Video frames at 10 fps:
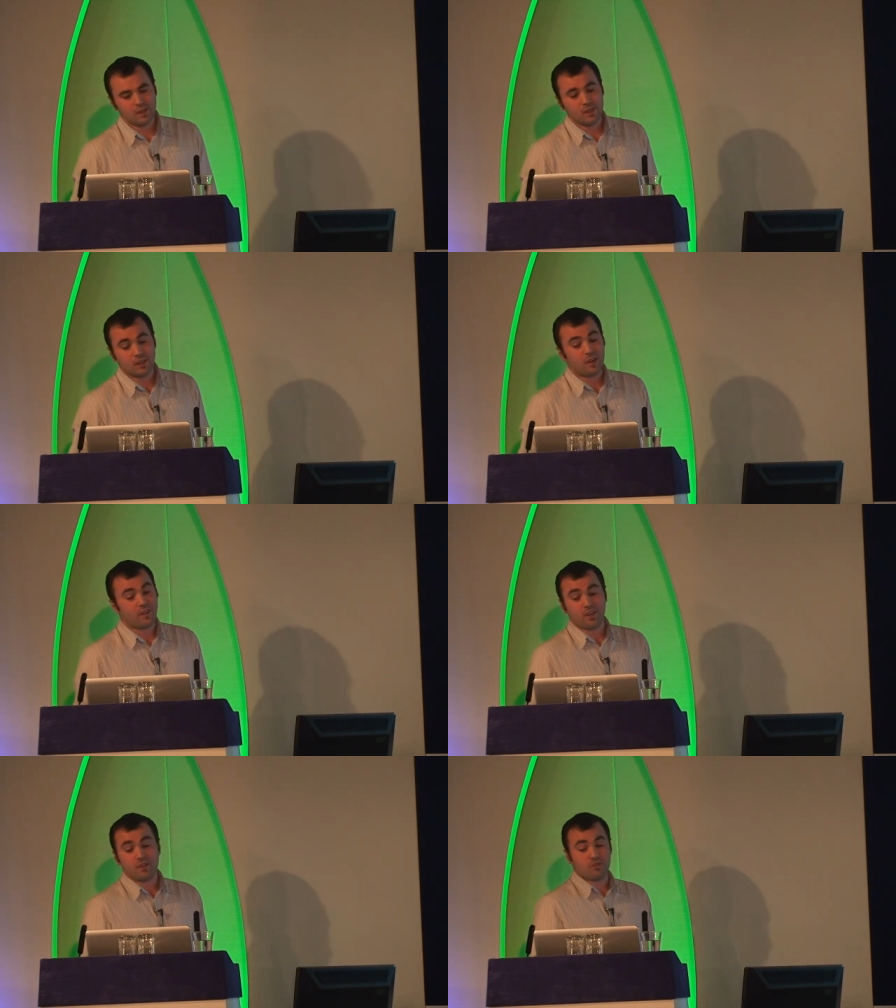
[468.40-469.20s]
So
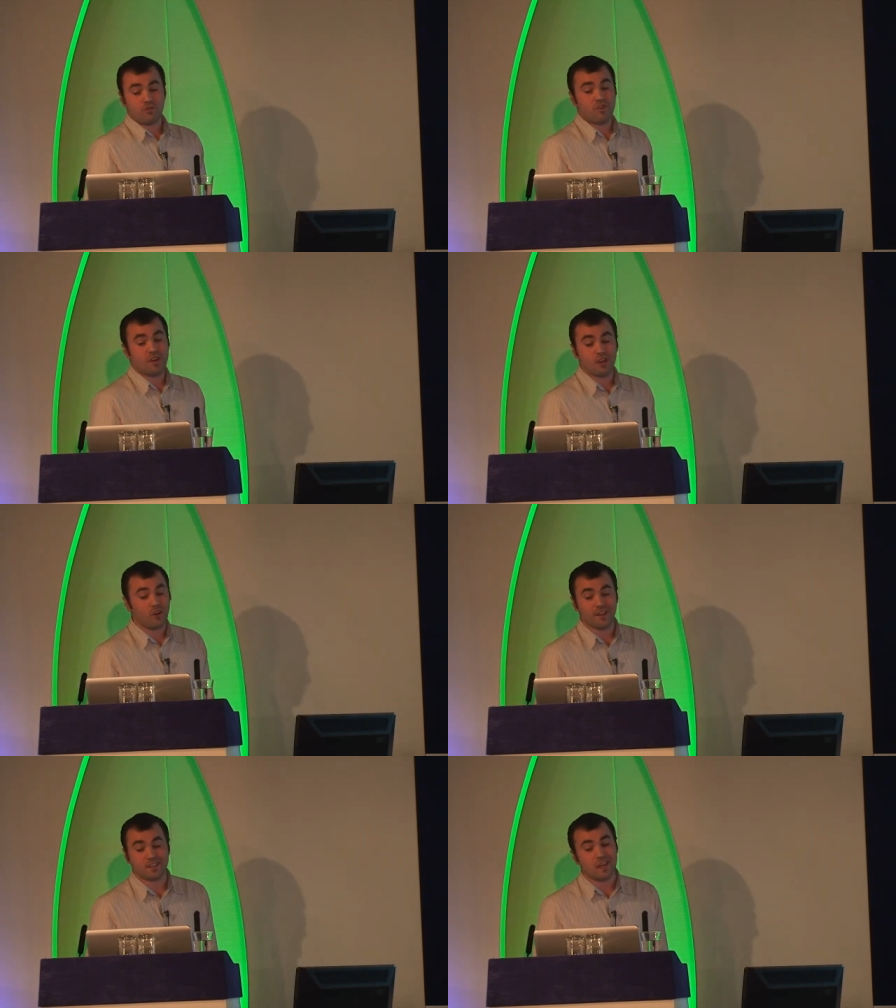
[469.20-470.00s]
another really
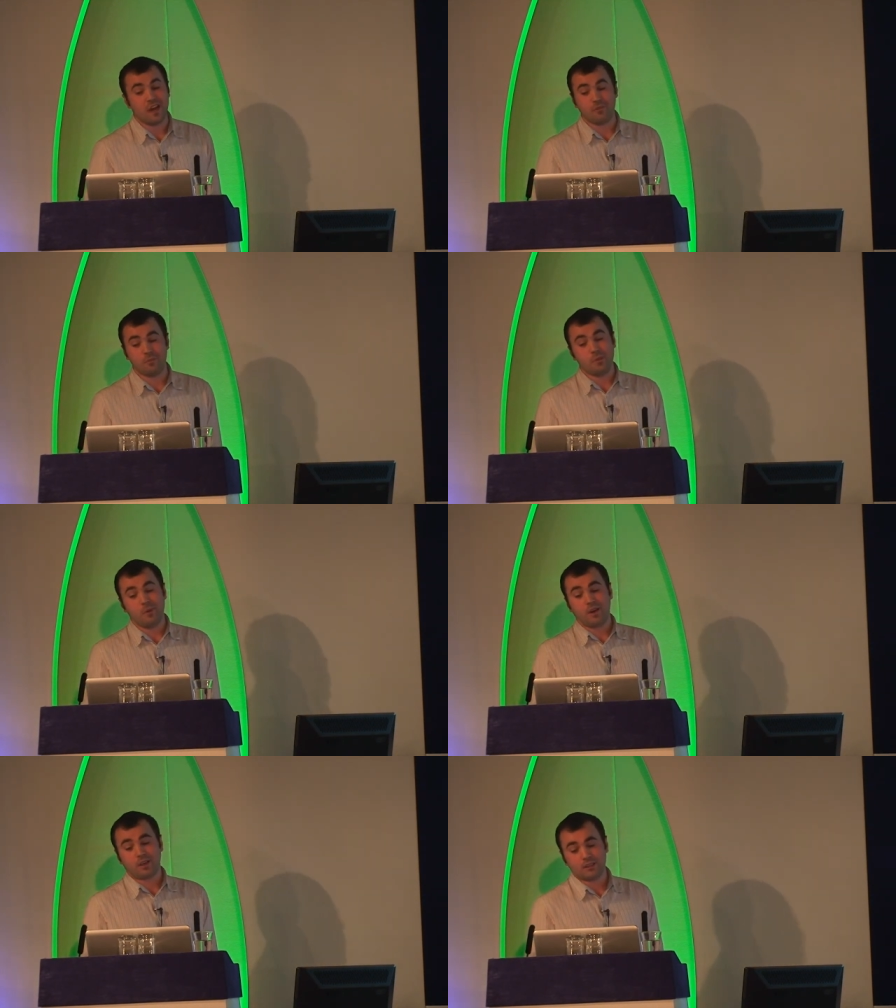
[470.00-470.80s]
great stat for
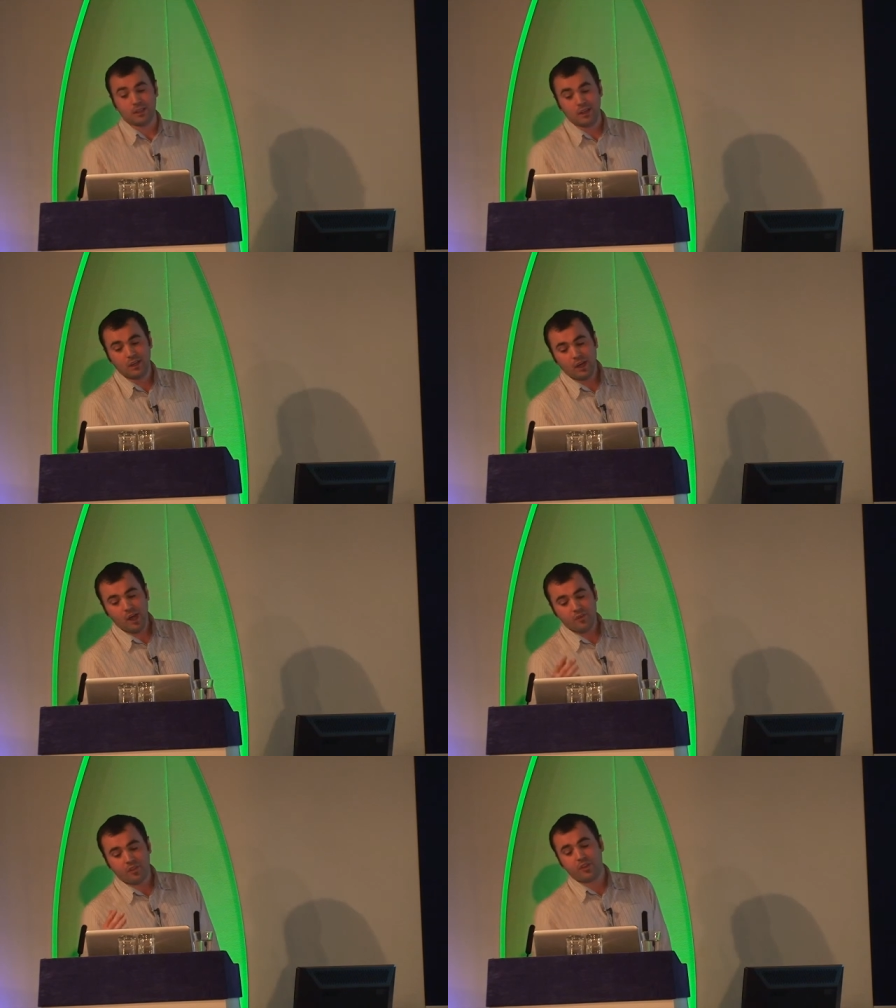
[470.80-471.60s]
eMarketer,
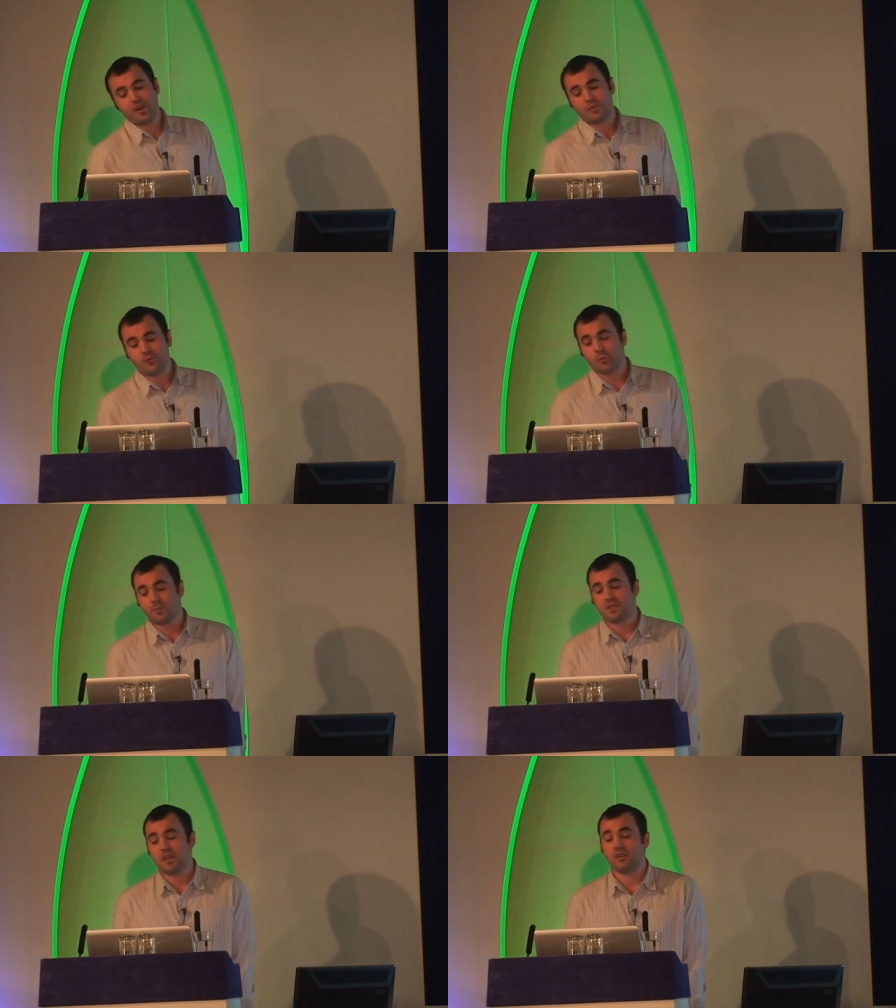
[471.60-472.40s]
only
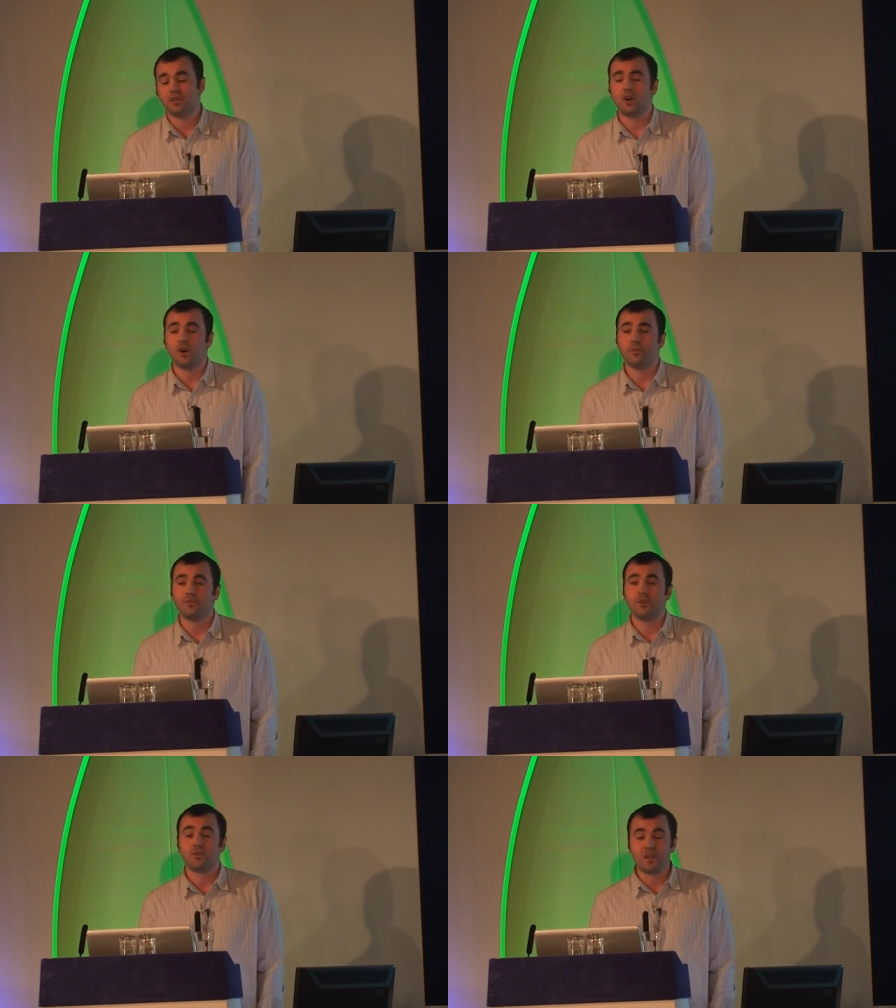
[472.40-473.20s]
34%
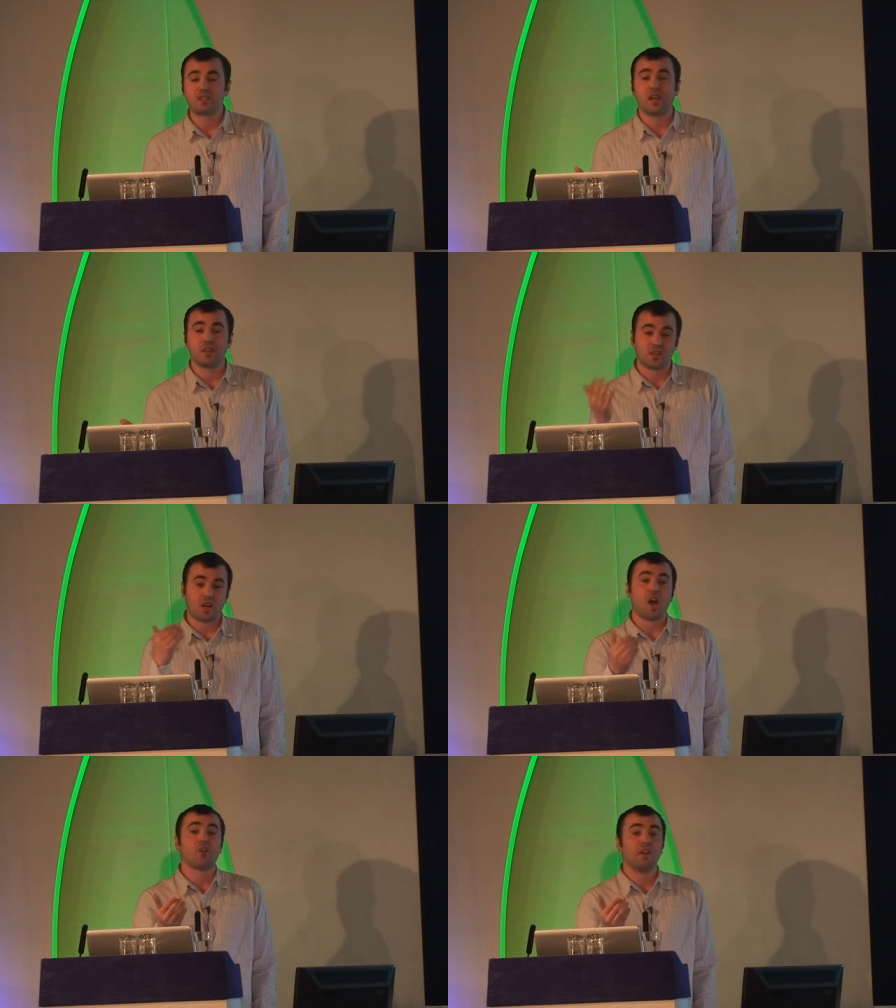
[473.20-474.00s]
of retailers are
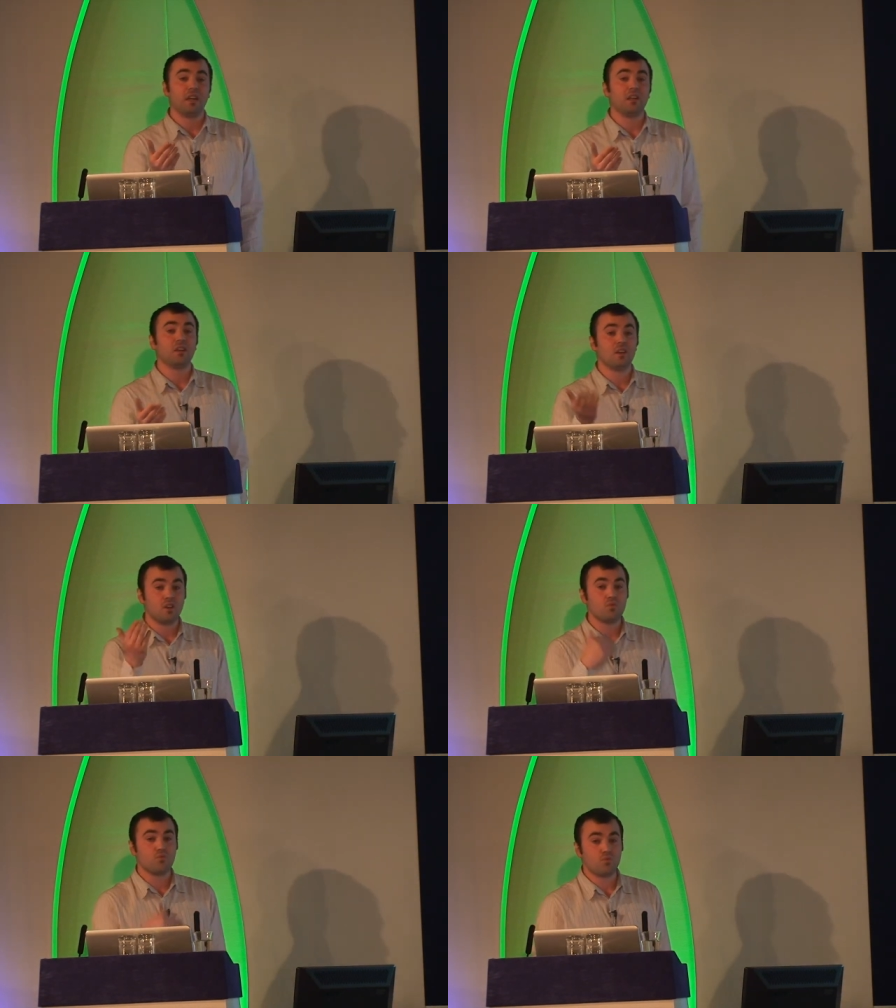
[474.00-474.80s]
currently
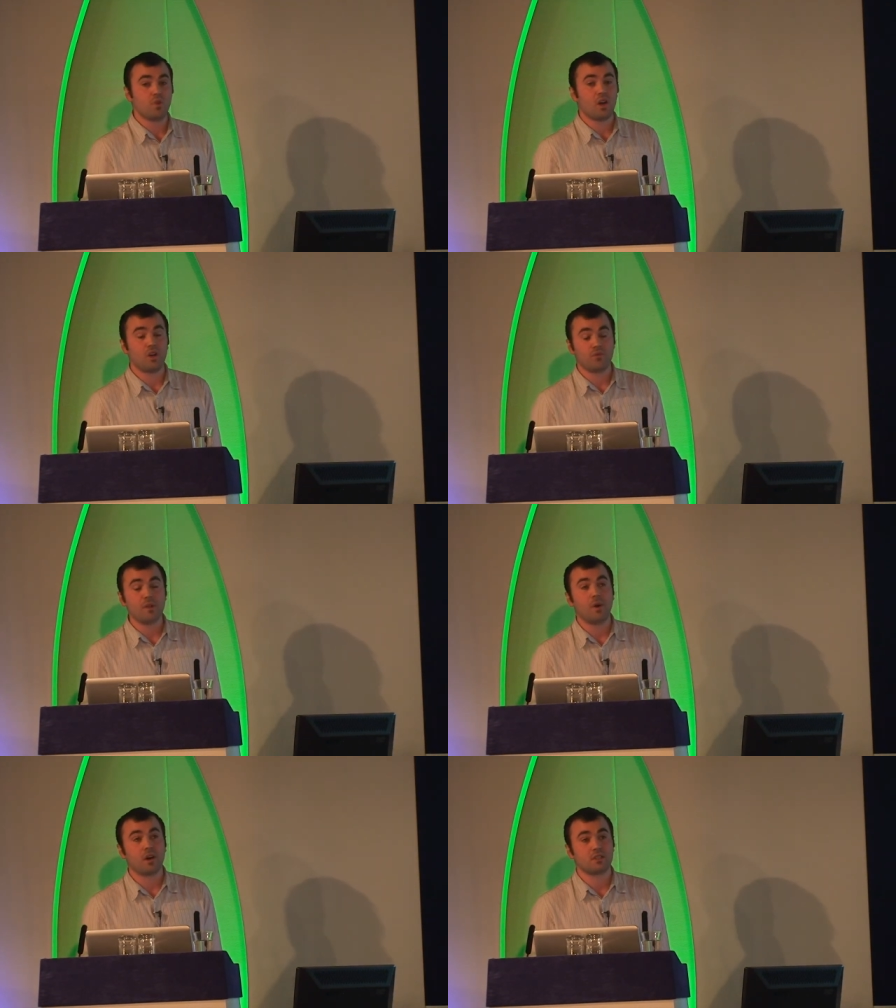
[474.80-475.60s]

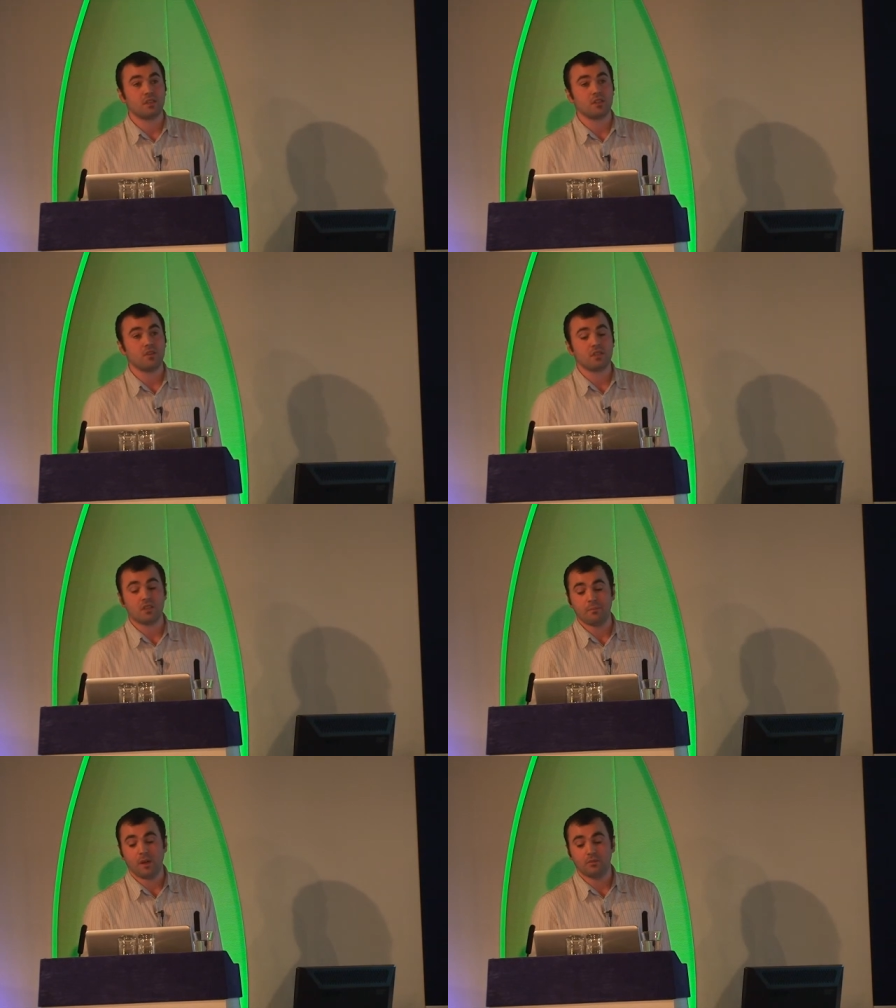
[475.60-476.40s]
remarketing using
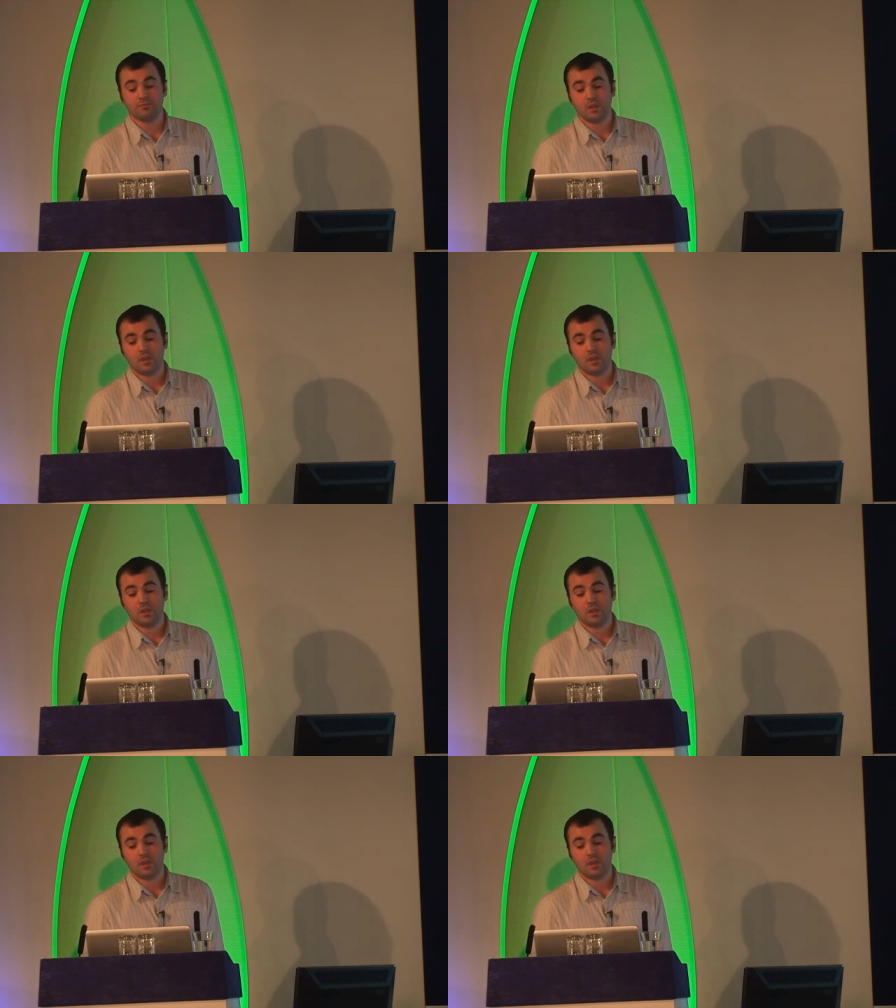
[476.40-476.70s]
email.